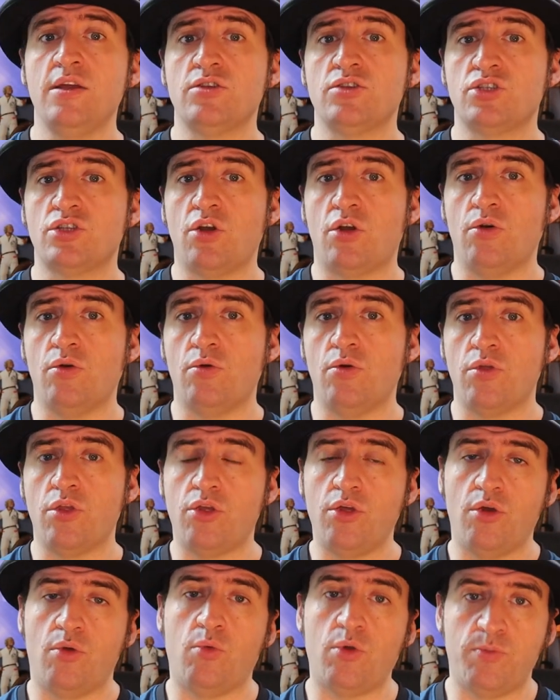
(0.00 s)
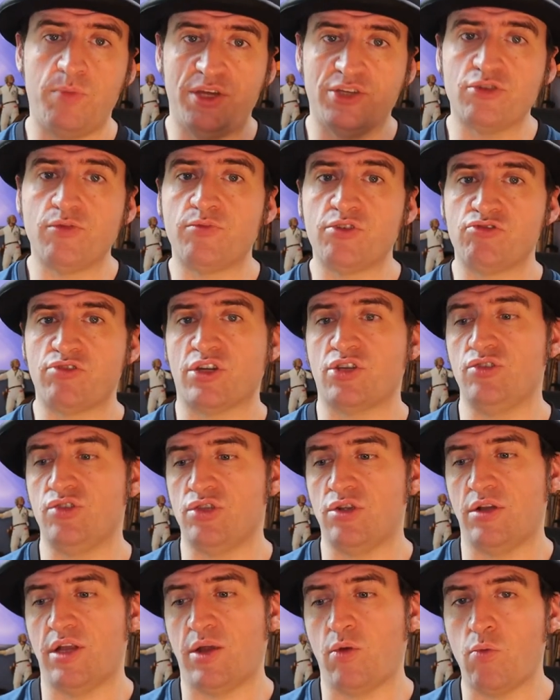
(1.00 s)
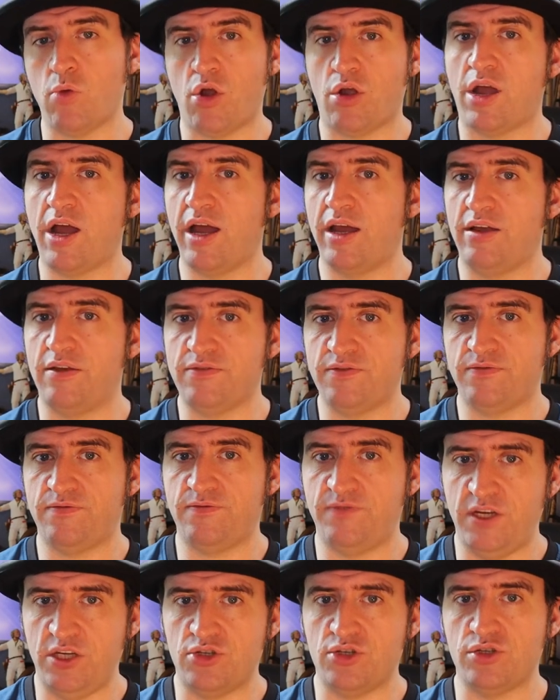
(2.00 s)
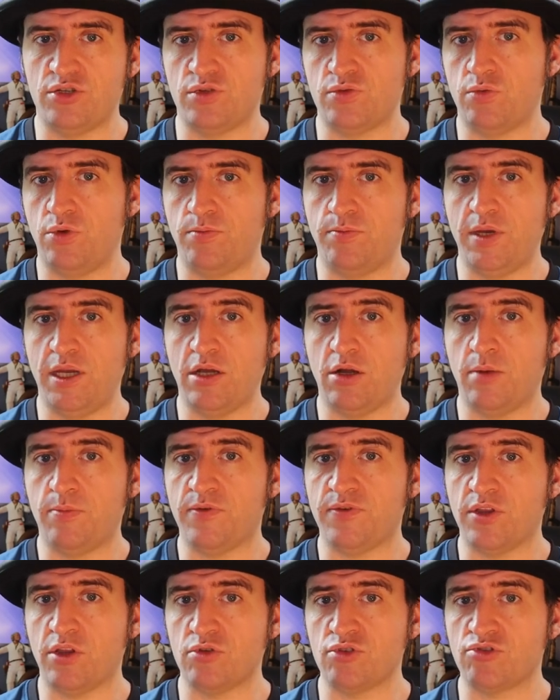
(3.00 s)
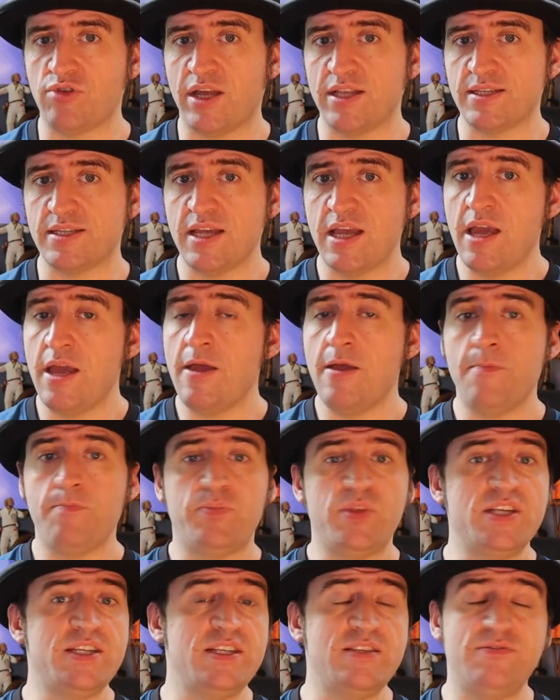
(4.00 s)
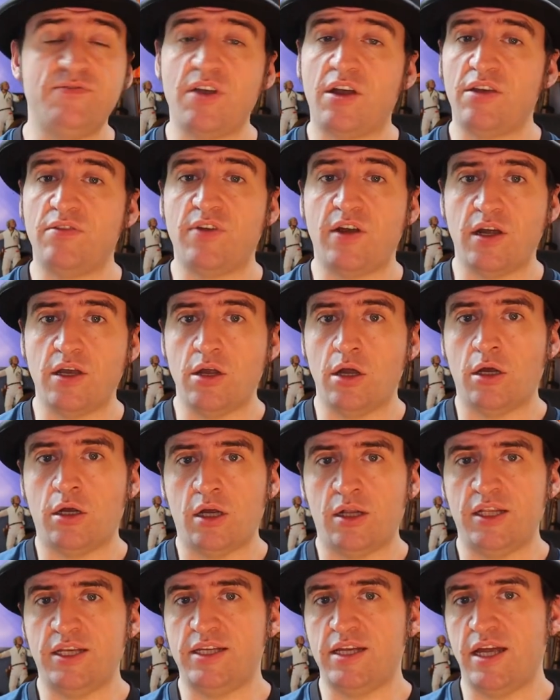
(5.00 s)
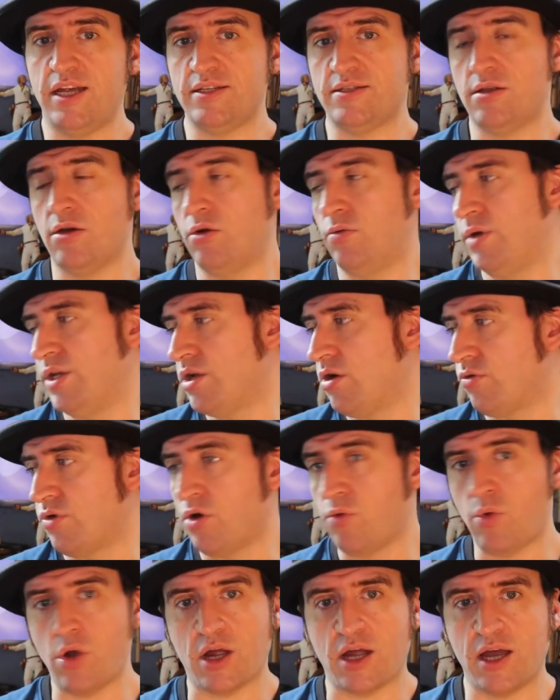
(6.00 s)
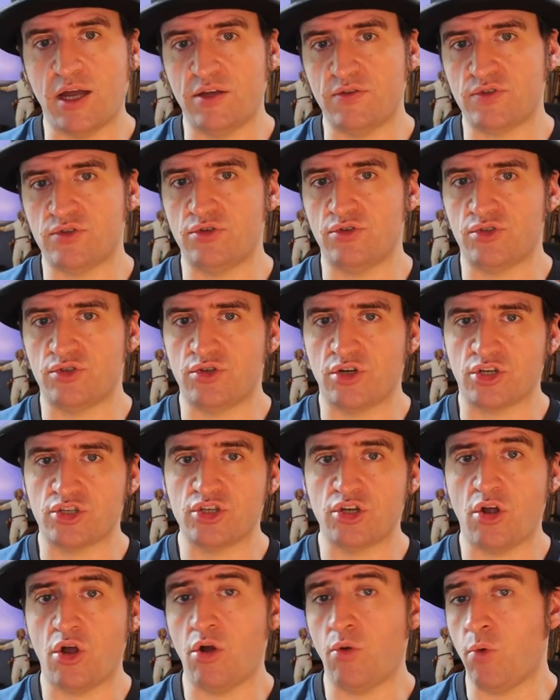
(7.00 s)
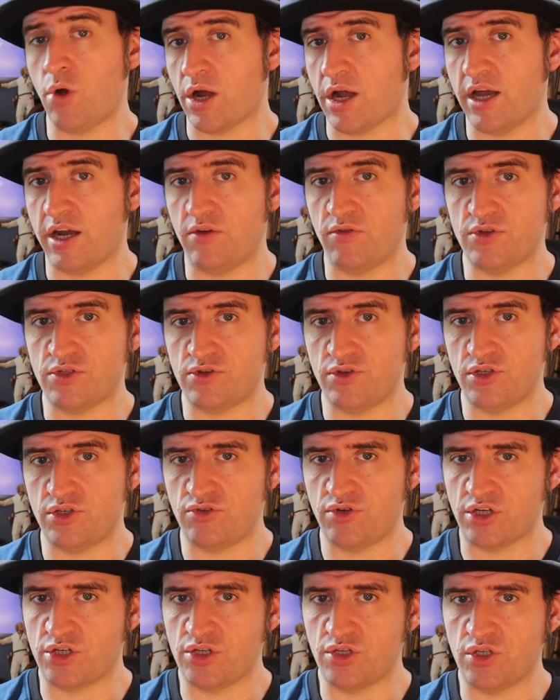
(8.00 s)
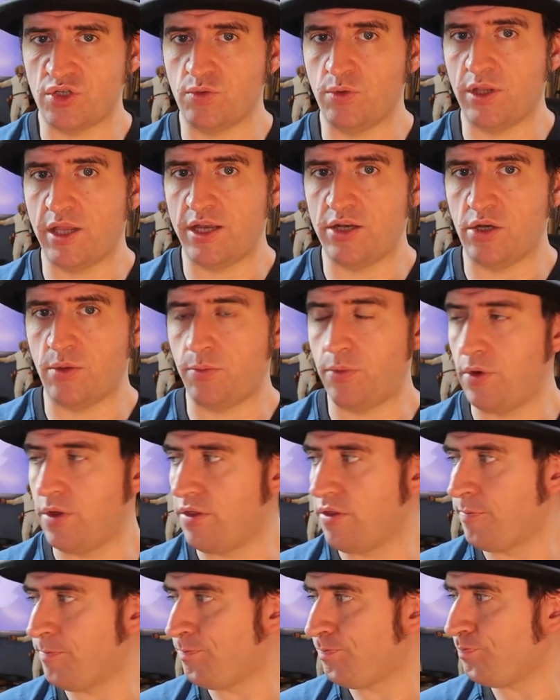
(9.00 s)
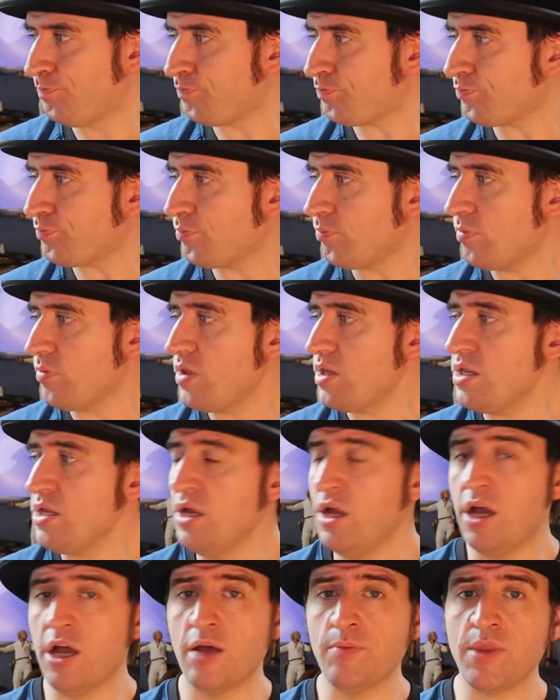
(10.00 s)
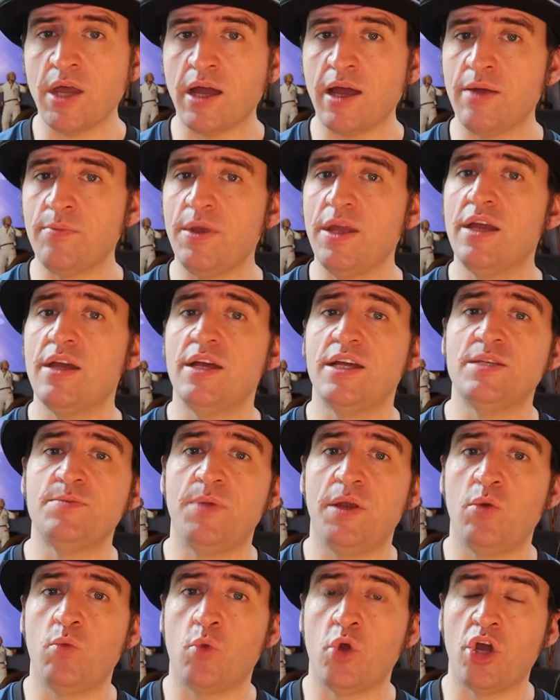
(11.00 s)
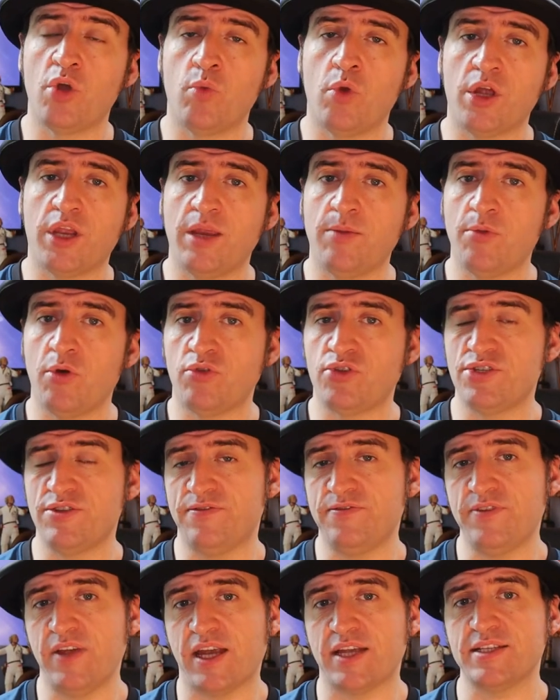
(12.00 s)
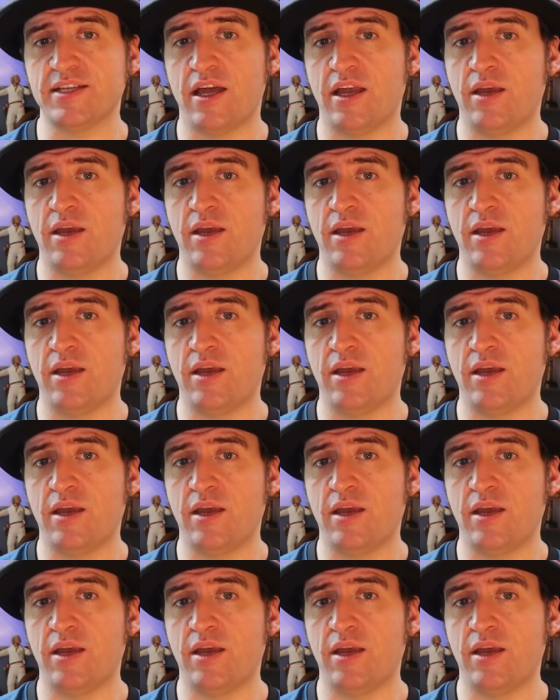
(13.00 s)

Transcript: So there would be some restrictions on like what kind of features would be up for those grants. This is very, very early days, though. We don't know what kind of structure or what kind of restrictions we'll end up with. Khabir has been working both to fix